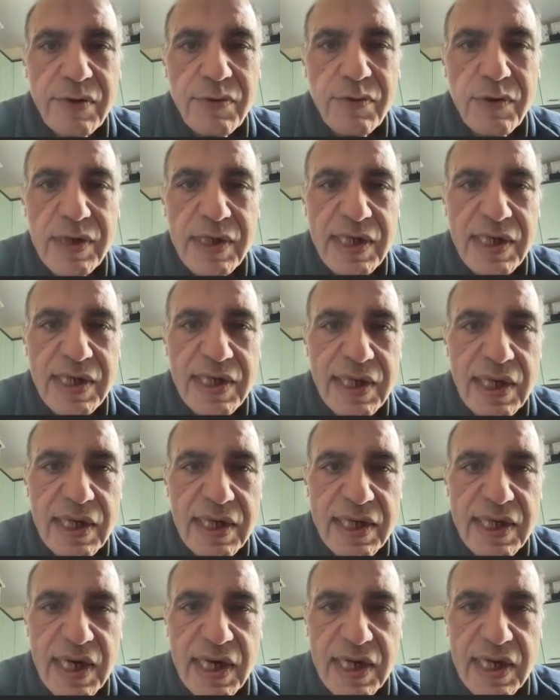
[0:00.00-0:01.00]
and we
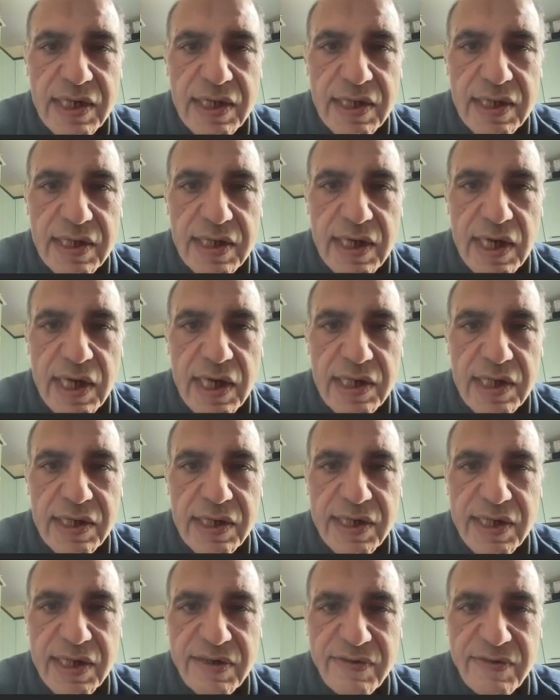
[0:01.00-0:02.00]
detect heart
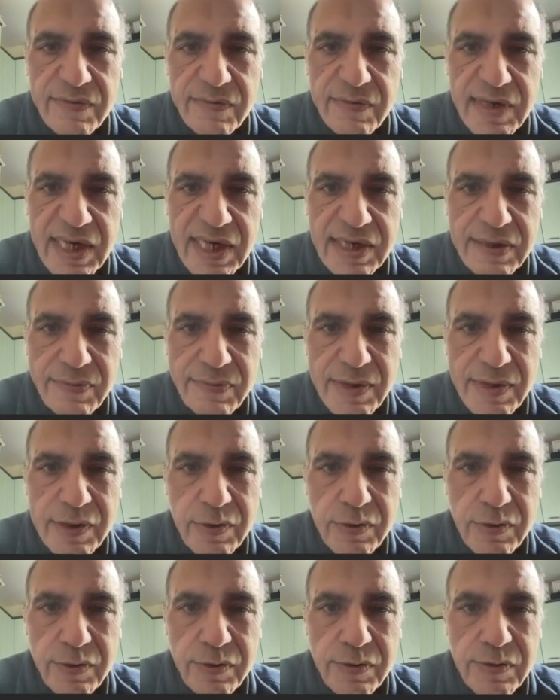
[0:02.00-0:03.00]
rate from the
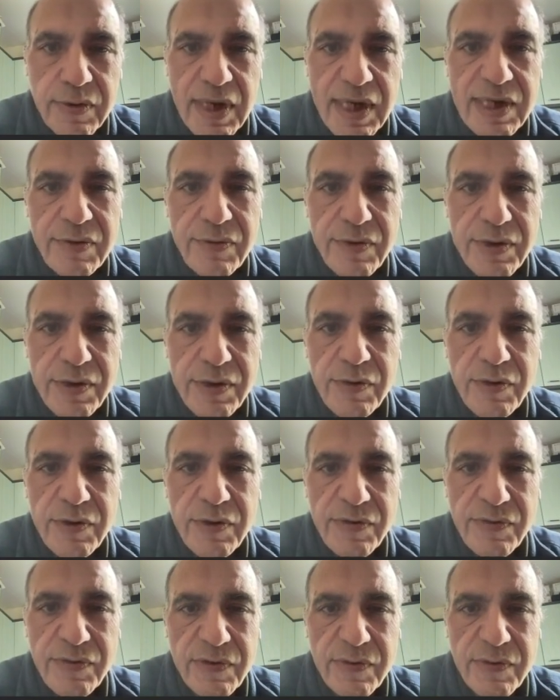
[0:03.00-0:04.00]
SpO2, and we
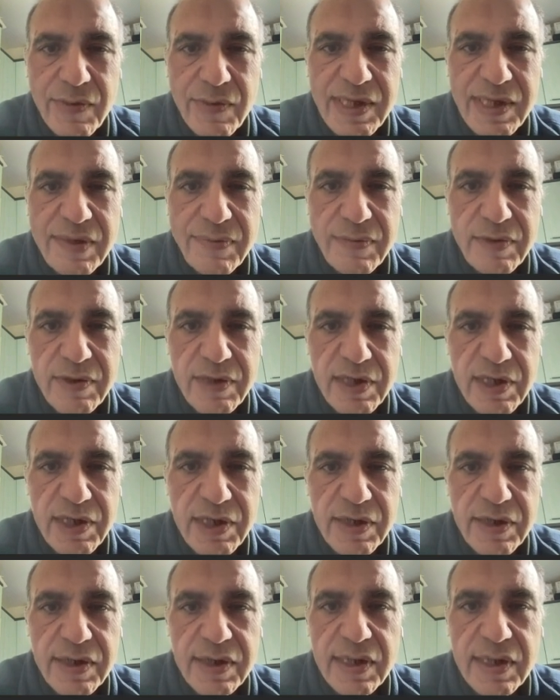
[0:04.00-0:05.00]
use for body
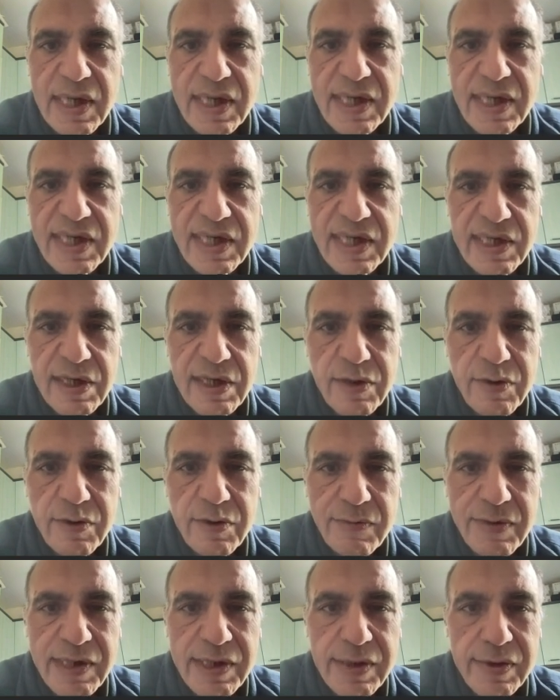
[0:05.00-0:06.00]
position an
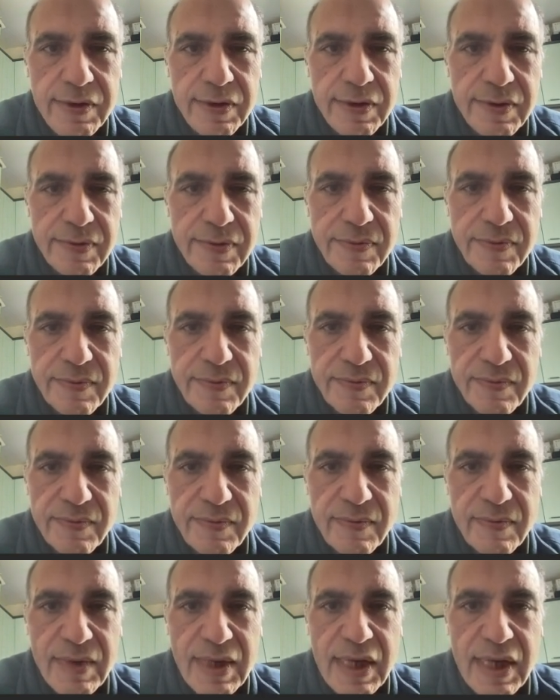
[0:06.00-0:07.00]
accelerometer.
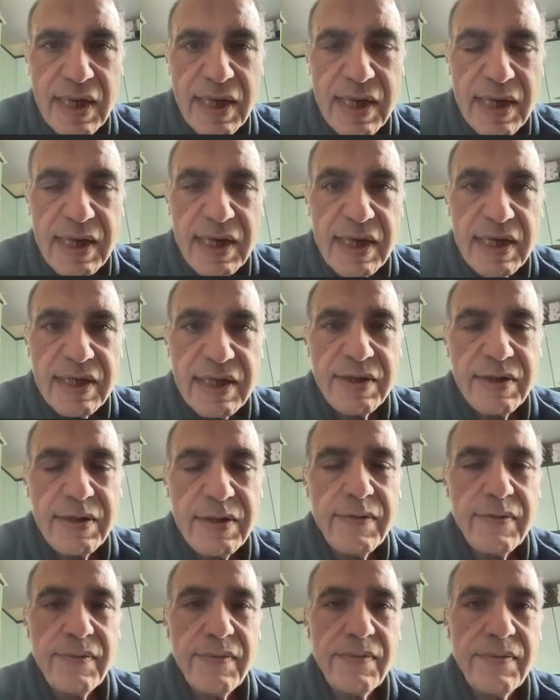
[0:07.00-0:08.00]

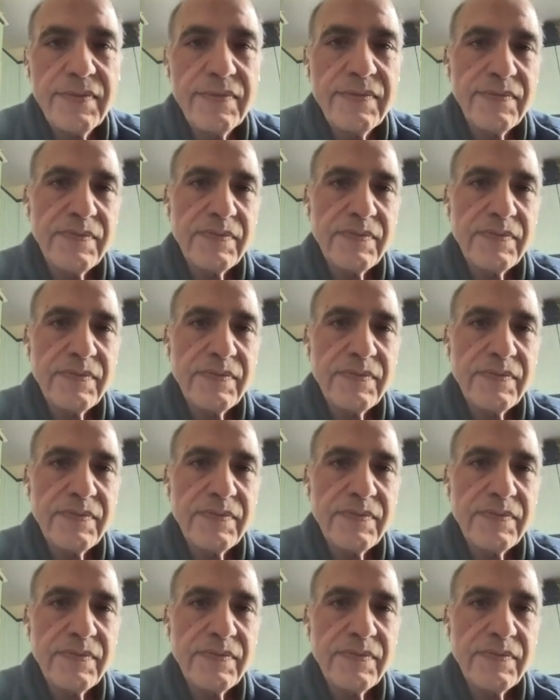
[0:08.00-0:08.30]
So